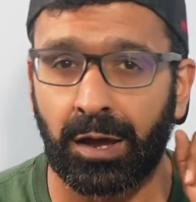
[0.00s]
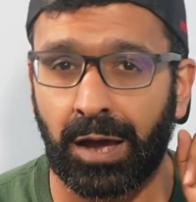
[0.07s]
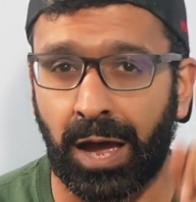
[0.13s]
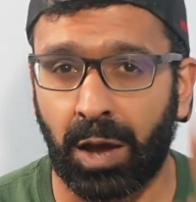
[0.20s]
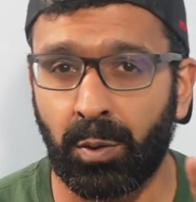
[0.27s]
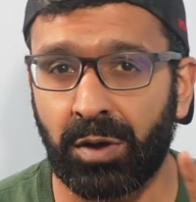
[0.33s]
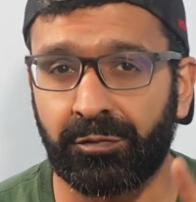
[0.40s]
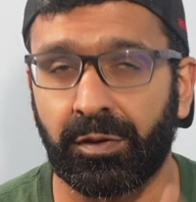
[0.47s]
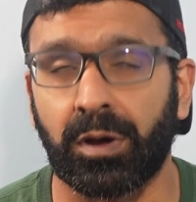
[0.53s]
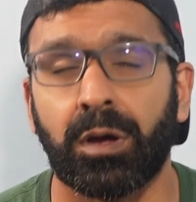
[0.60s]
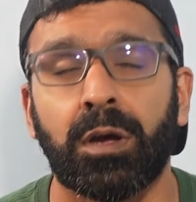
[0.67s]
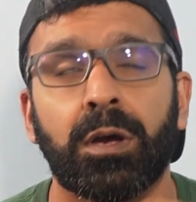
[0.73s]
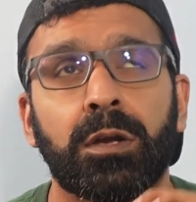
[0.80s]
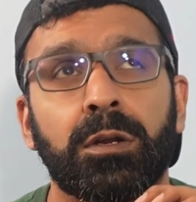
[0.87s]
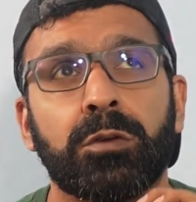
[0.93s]
However,
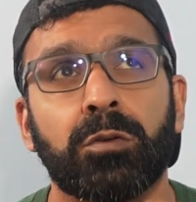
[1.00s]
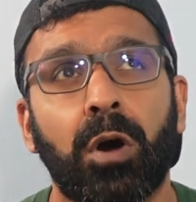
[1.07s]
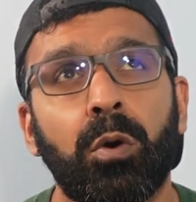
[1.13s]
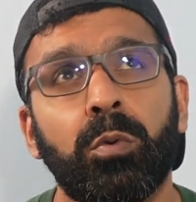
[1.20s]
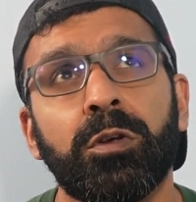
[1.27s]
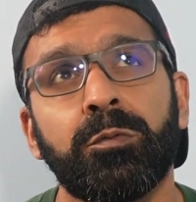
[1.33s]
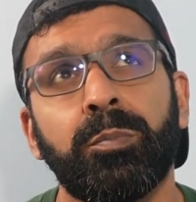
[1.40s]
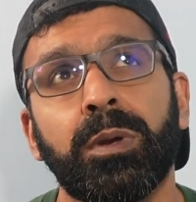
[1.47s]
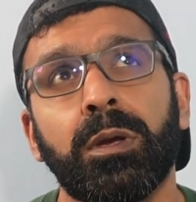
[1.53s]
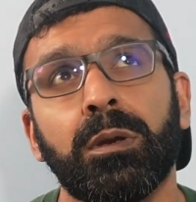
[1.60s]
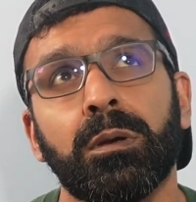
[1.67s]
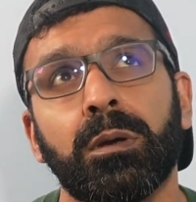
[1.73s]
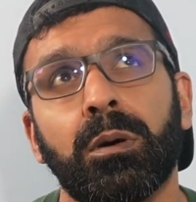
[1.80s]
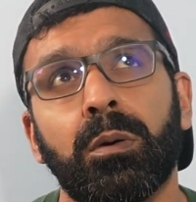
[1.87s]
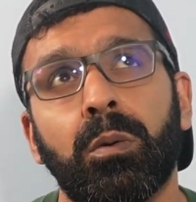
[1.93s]
there's always
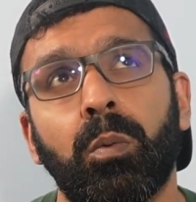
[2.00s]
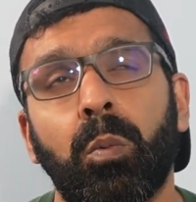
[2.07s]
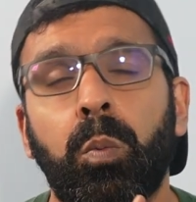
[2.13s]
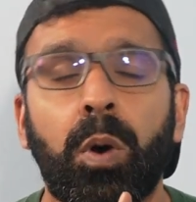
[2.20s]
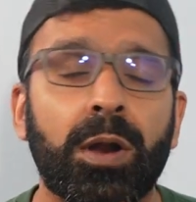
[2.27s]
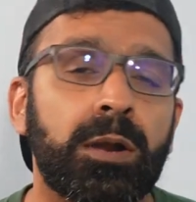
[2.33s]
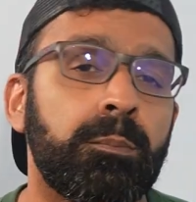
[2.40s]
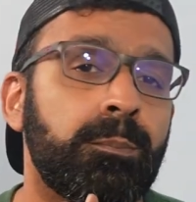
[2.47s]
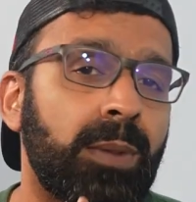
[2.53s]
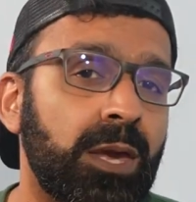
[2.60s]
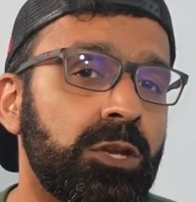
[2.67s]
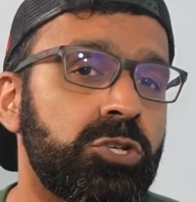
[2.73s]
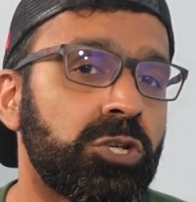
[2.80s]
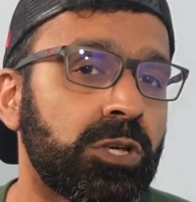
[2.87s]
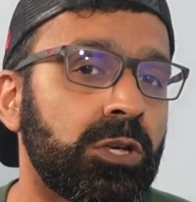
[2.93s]
been one
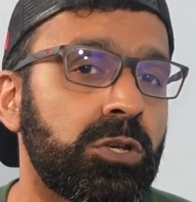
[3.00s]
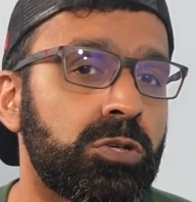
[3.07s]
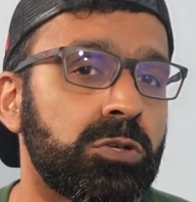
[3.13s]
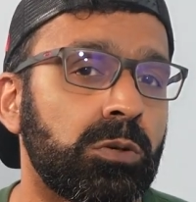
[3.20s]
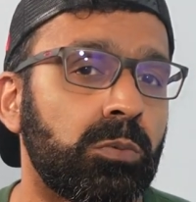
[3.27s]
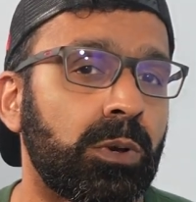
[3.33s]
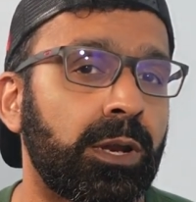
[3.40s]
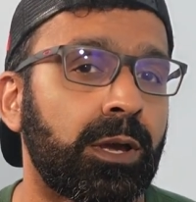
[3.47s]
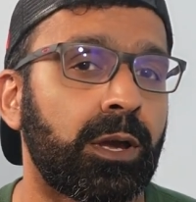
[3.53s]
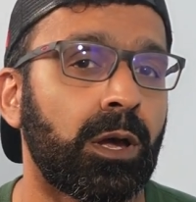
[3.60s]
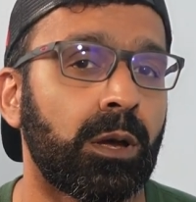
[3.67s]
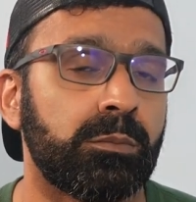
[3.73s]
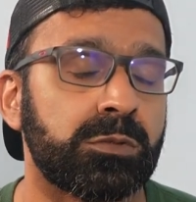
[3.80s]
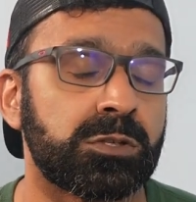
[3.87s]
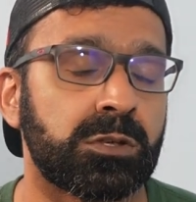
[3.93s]
major issue when it
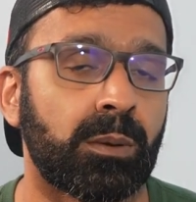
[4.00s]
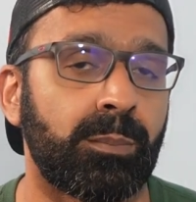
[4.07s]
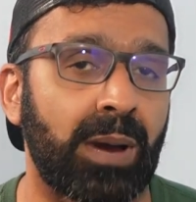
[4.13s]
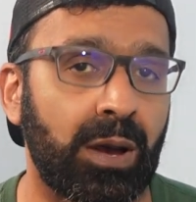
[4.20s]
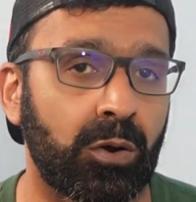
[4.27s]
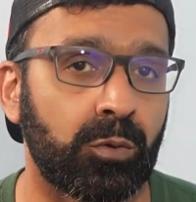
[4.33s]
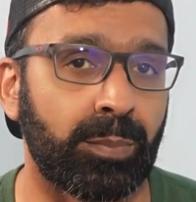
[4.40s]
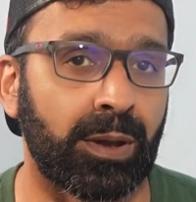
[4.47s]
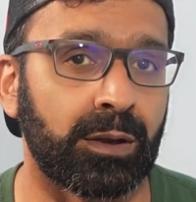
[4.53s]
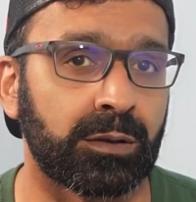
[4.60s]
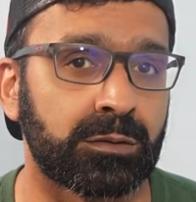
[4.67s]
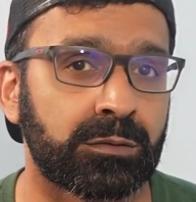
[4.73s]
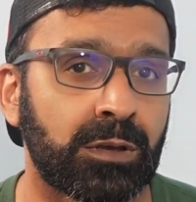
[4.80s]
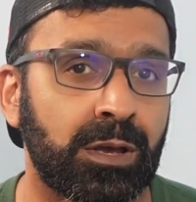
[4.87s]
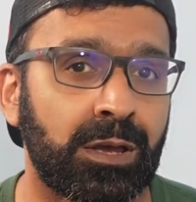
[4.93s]
comes to power
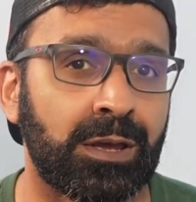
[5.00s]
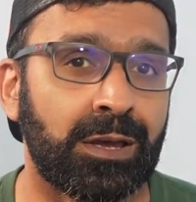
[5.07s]
banks,